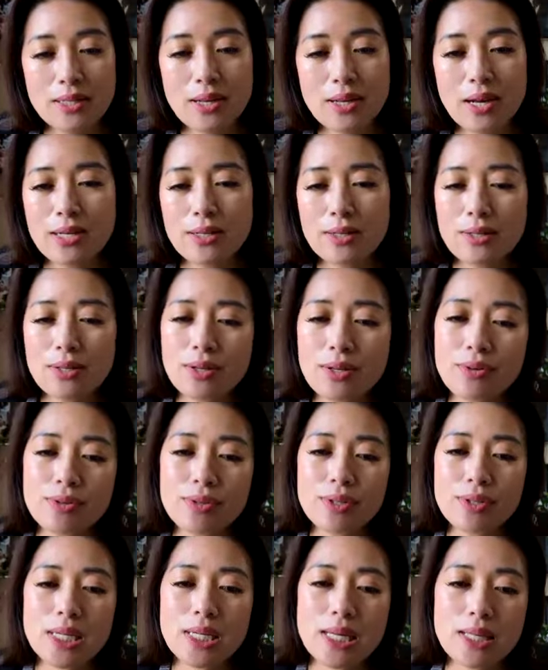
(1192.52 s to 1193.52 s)
So I
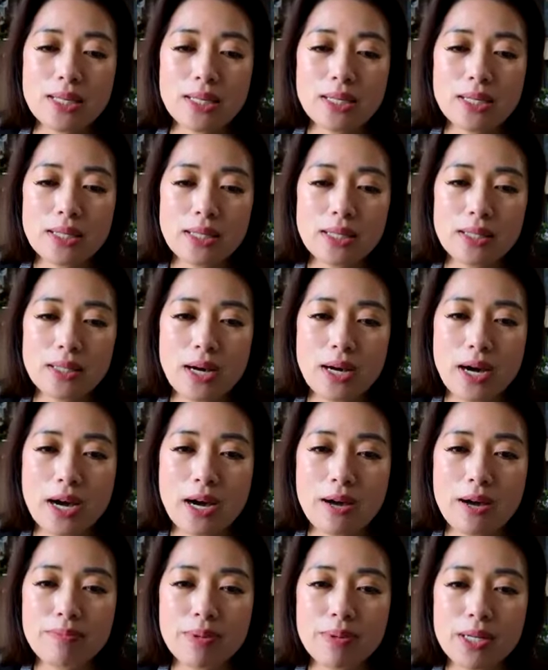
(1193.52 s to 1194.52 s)
don't see this a
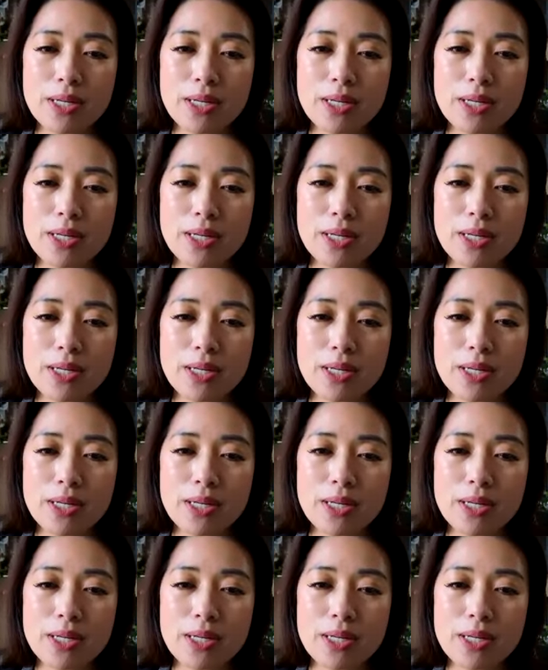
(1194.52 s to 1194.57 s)
lot,